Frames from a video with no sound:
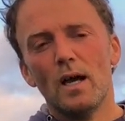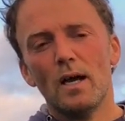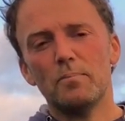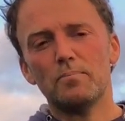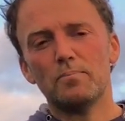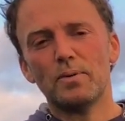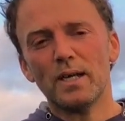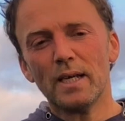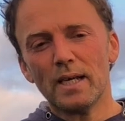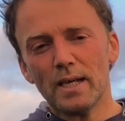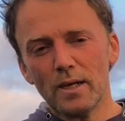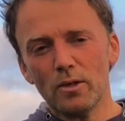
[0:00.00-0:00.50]

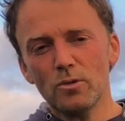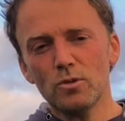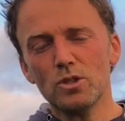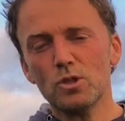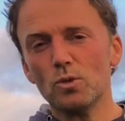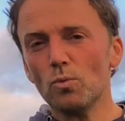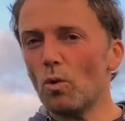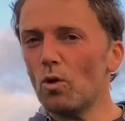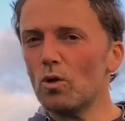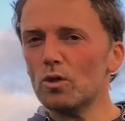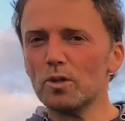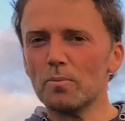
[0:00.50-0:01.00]
bringing out the
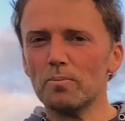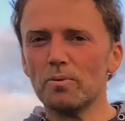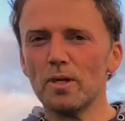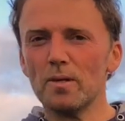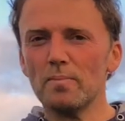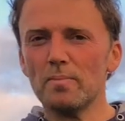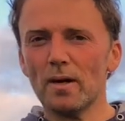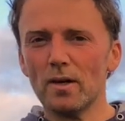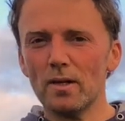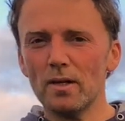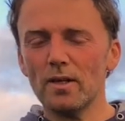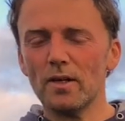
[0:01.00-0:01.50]
water pipe
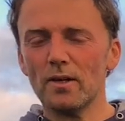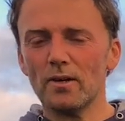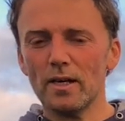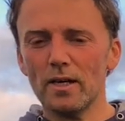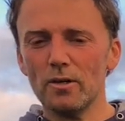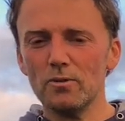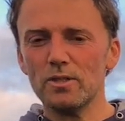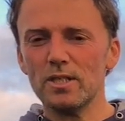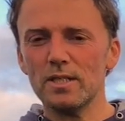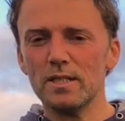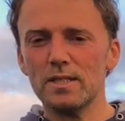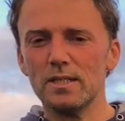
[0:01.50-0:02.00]
earlier
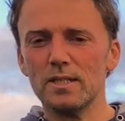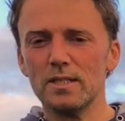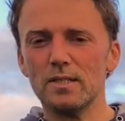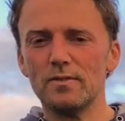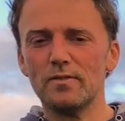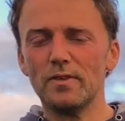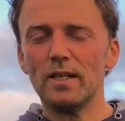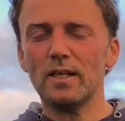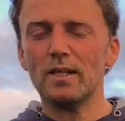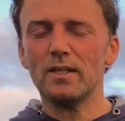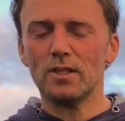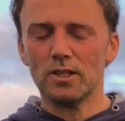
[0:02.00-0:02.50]
out into this
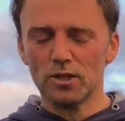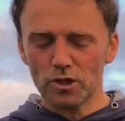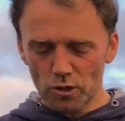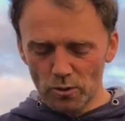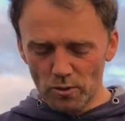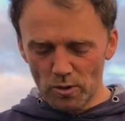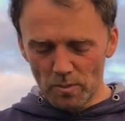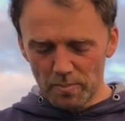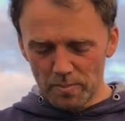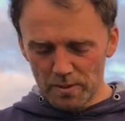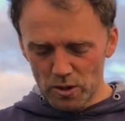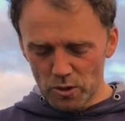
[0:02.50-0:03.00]
field, and I threw
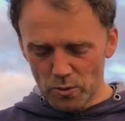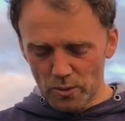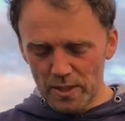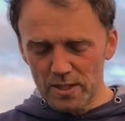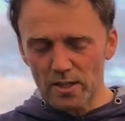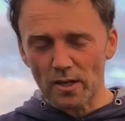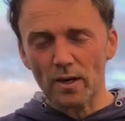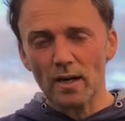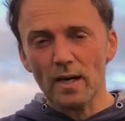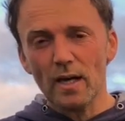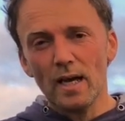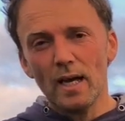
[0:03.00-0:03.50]
it up on
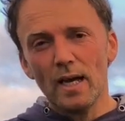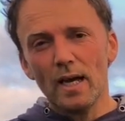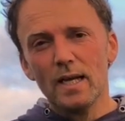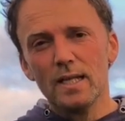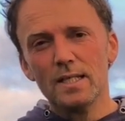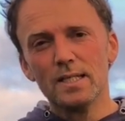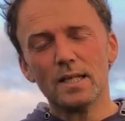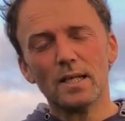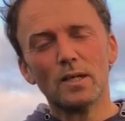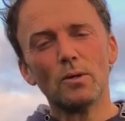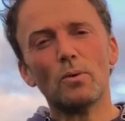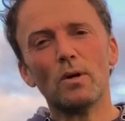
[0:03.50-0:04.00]
Twitter,
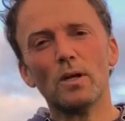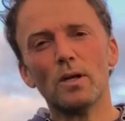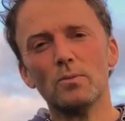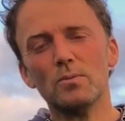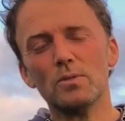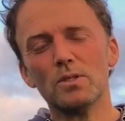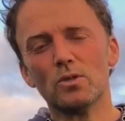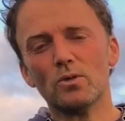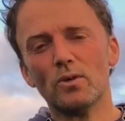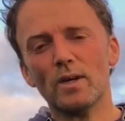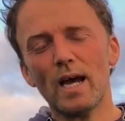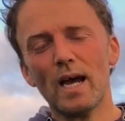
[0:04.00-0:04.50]
said what I
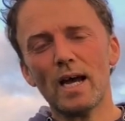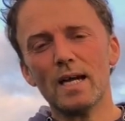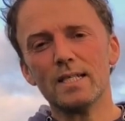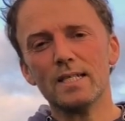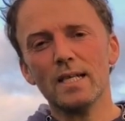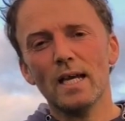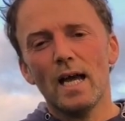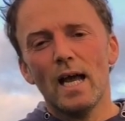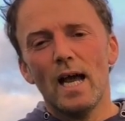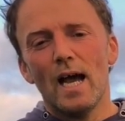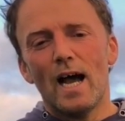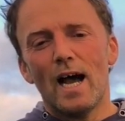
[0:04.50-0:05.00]
was going at,
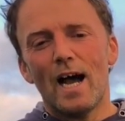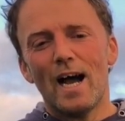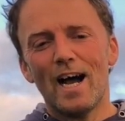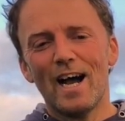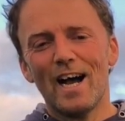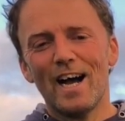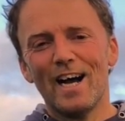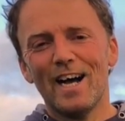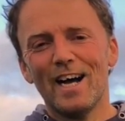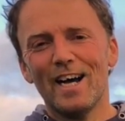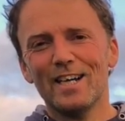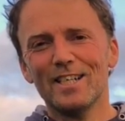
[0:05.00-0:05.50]

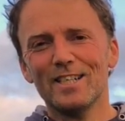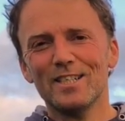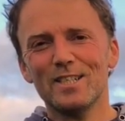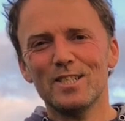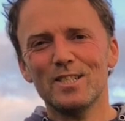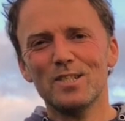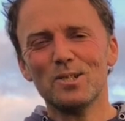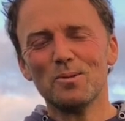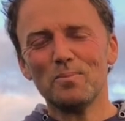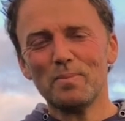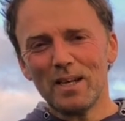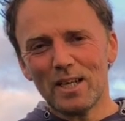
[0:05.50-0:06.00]
and
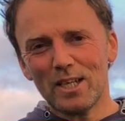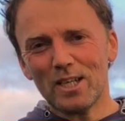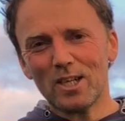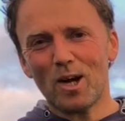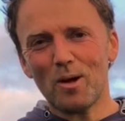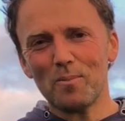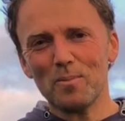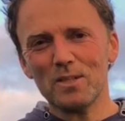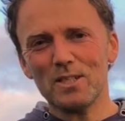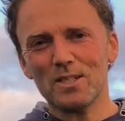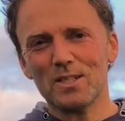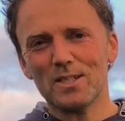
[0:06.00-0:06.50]
somebody
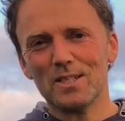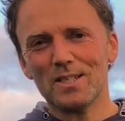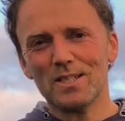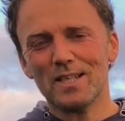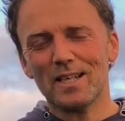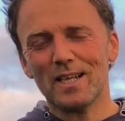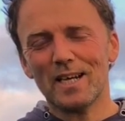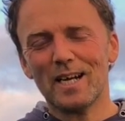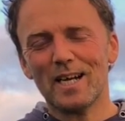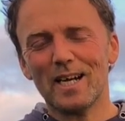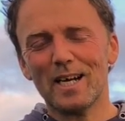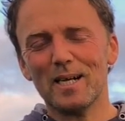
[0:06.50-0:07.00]
commented,
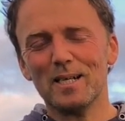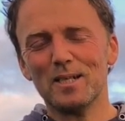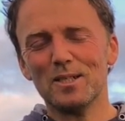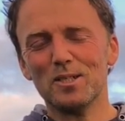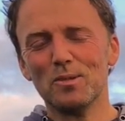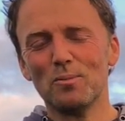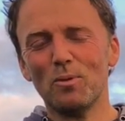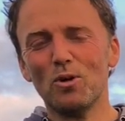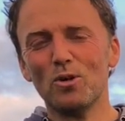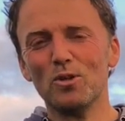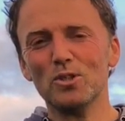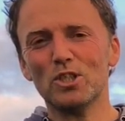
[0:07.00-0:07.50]

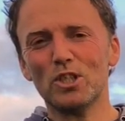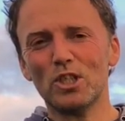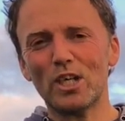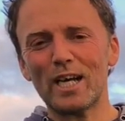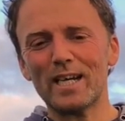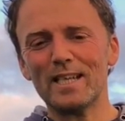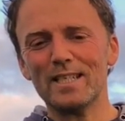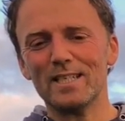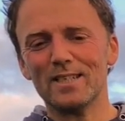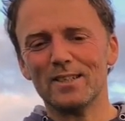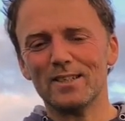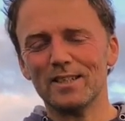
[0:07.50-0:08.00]
Tomas
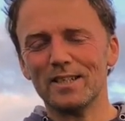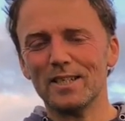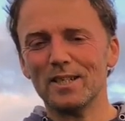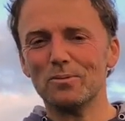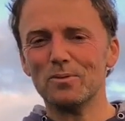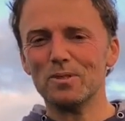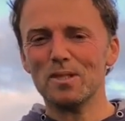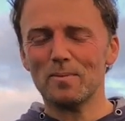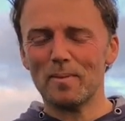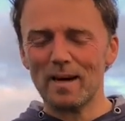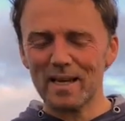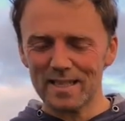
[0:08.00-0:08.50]
Jackson I think
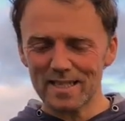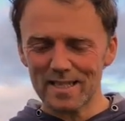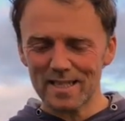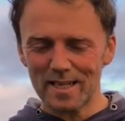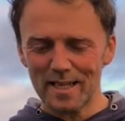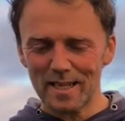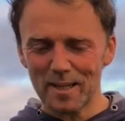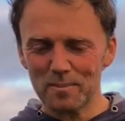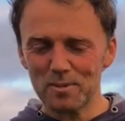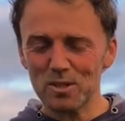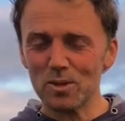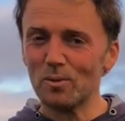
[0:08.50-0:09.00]
was the man's
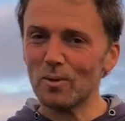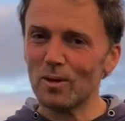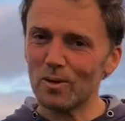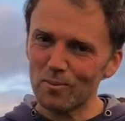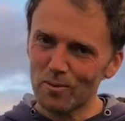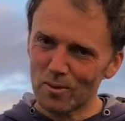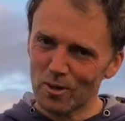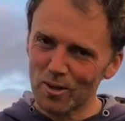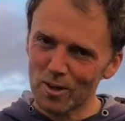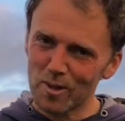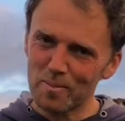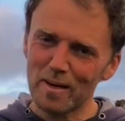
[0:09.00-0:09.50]
name, so
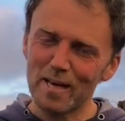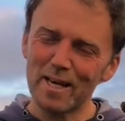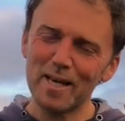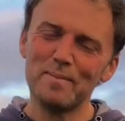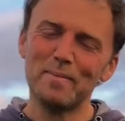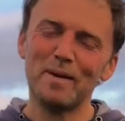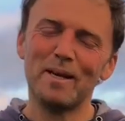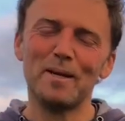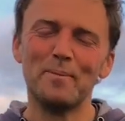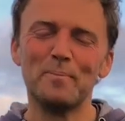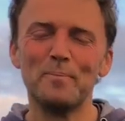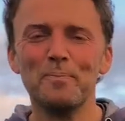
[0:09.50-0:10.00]
we're going to blame
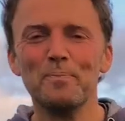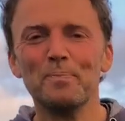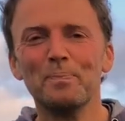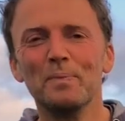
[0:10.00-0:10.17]
him,